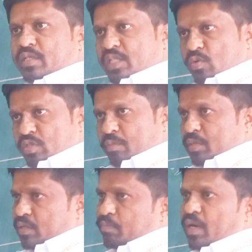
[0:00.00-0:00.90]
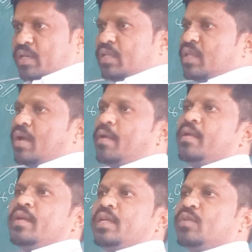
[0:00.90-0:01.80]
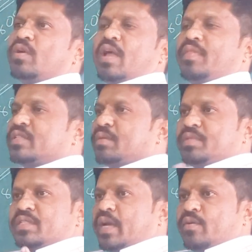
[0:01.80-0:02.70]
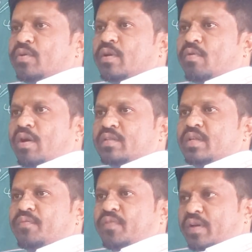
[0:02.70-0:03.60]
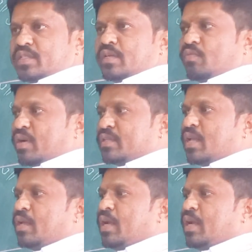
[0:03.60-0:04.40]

CO subject, but in our other subjects I don't know what is the function, what is the